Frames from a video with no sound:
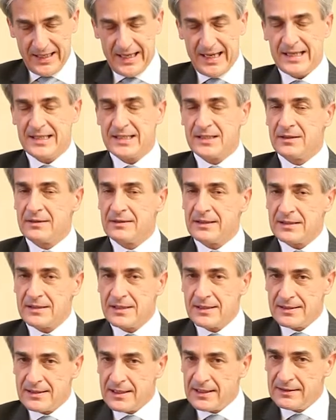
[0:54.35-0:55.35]
It's not
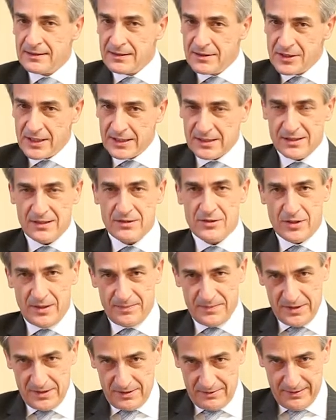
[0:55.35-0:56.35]
necessarily just a
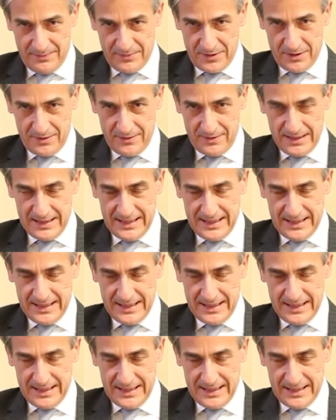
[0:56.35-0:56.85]
job description.